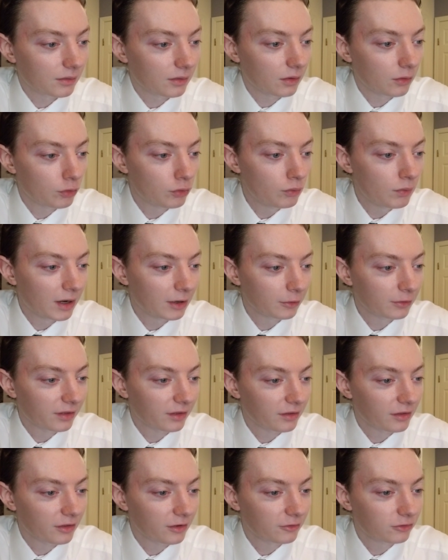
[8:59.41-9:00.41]
Who else
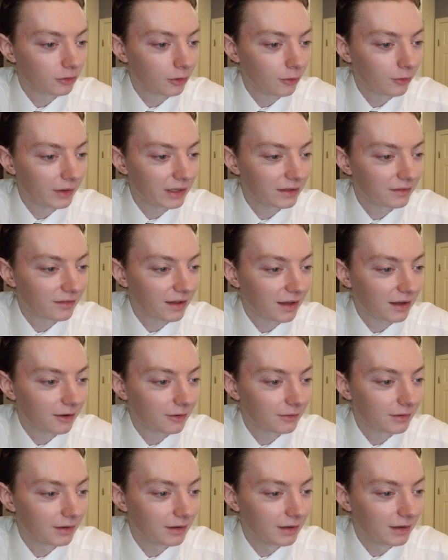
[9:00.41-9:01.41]
is scrolling
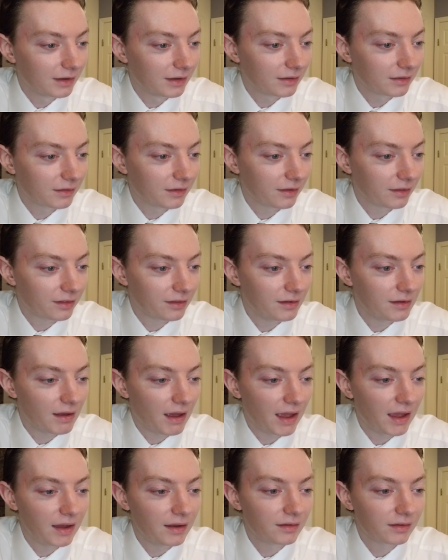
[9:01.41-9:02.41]
down to see
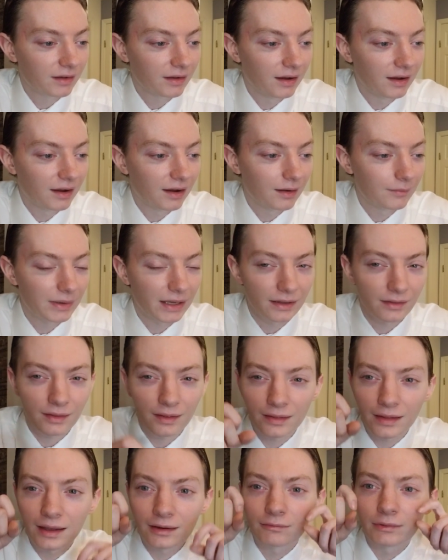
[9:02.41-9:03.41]
hate comments
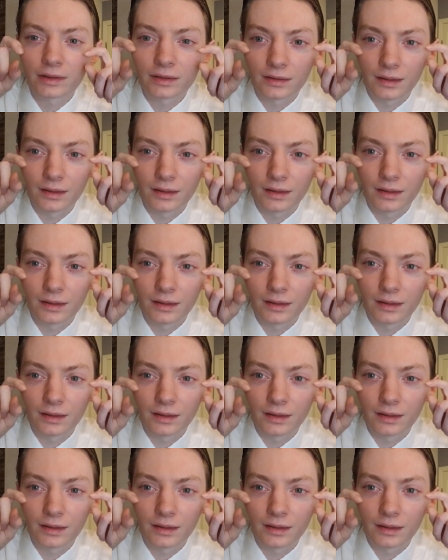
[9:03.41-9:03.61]
and then with